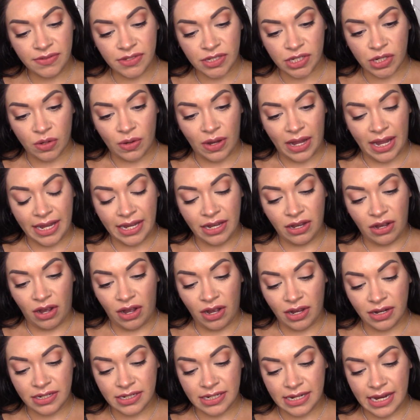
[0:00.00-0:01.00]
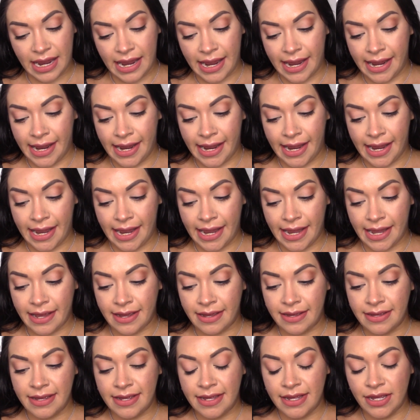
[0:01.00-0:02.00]
So I got
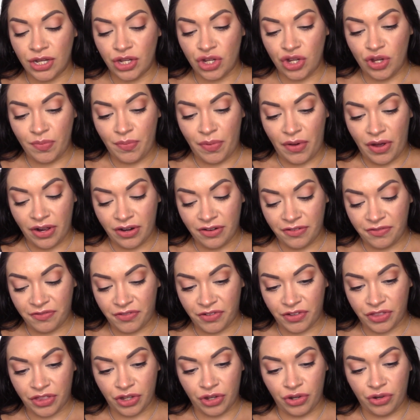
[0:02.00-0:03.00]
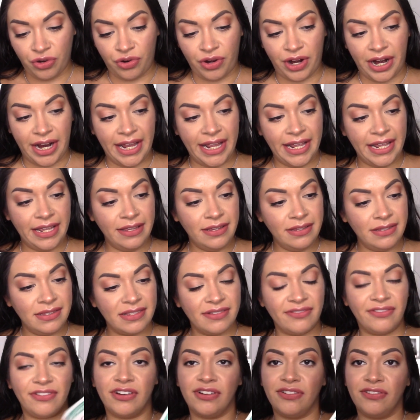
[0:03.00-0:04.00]
a coupon for the
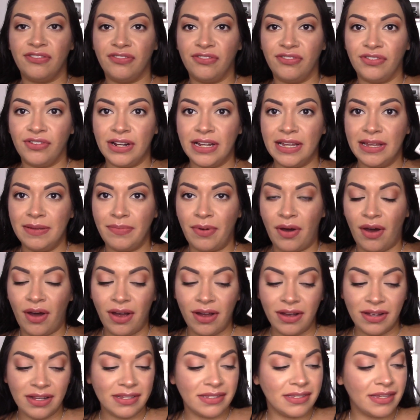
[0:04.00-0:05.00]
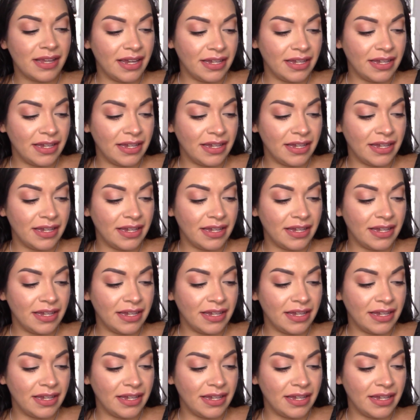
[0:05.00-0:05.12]
Graze for a free box.